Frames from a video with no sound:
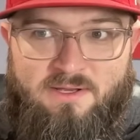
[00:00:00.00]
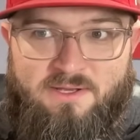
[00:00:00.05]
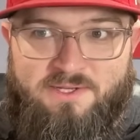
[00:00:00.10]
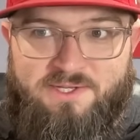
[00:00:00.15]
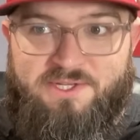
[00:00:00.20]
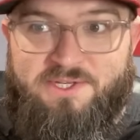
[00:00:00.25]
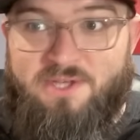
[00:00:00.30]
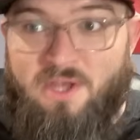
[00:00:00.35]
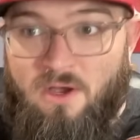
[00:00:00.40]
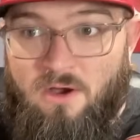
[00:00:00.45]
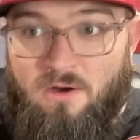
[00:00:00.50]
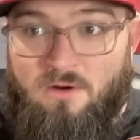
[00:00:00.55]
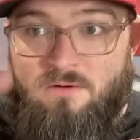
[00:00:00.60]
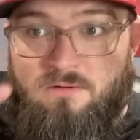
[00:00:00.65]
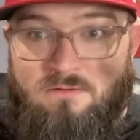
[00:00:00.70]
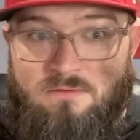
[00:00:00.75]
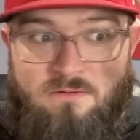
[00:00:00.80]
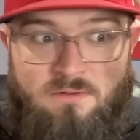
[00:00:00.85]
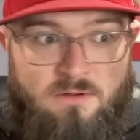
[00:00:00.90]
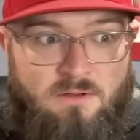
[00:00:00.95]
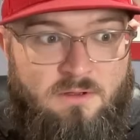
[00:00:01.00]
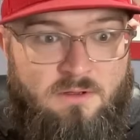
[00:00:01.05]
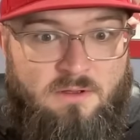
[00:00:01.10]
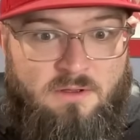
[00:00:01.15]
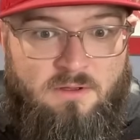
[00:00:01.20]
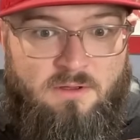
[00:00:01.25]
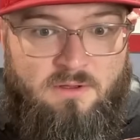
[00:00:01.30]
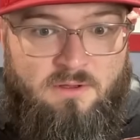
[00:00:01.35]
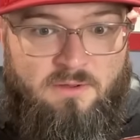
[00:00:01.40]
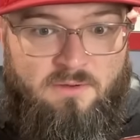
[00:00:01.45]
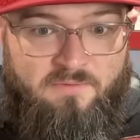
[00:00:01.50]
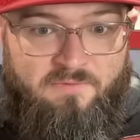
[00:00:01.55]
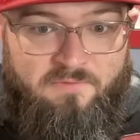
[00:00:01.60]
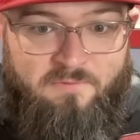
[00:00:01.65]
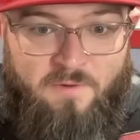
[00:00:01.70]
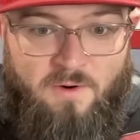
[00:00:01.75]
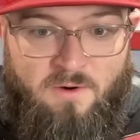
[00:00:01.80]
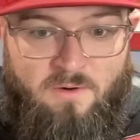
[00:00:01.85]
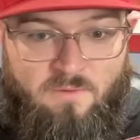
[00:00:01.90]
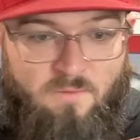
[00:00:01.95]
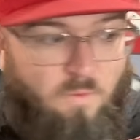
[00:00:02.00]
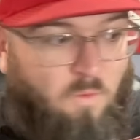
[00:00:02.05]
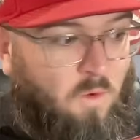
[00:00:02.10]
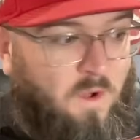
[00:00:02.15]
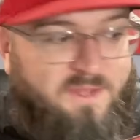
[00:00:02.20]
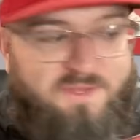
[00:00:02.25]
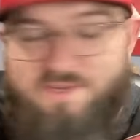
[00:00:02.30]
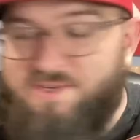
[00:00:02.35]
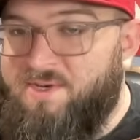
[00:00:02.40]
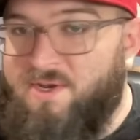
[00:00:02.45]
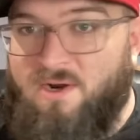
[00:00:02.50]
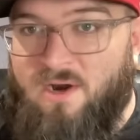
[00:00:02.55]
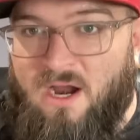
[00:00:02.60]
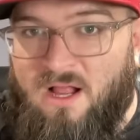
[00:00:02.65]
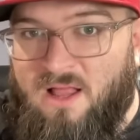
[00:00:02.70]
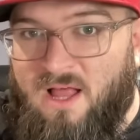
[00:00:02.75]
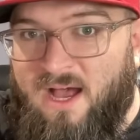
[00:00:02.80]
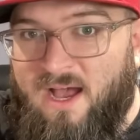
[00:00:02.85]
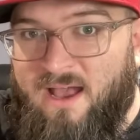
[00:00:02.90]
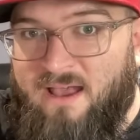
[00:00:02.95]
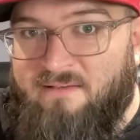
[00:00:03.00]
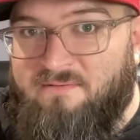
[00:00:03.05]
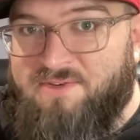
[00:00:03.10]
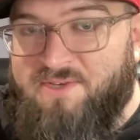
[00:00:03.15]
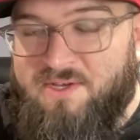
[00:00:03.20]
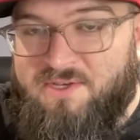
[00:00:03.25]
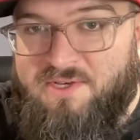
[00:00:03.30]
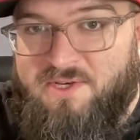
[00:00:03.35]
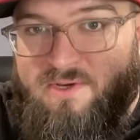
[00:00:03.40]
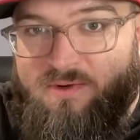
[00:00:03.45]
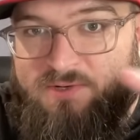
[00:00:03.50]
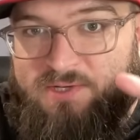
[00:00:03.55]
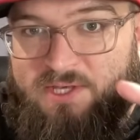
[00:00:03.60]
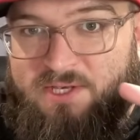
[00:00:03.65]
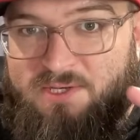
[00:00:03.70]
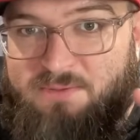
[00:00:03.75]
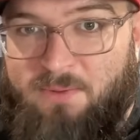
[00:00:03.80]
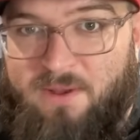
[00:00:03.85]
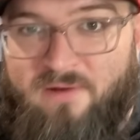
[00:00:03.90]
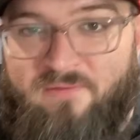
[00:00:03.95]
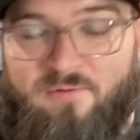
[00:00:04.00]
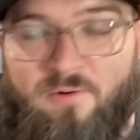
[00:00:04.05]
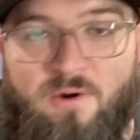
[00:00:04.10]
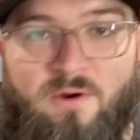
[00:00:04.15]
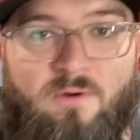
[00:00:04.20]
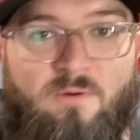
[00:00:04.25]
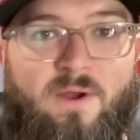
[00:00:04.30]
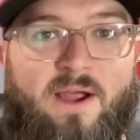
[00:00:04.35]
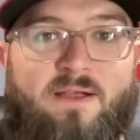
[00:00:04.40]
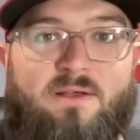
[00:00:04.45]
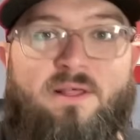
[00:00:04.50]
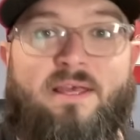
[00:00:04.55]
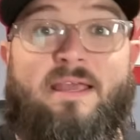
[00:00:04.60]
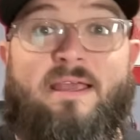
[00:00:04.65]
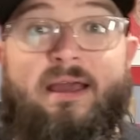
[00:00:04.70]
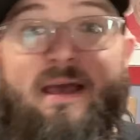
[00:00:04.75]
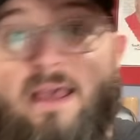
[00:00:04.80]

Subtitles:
So for once in our lives, let's use this metaphor correctly.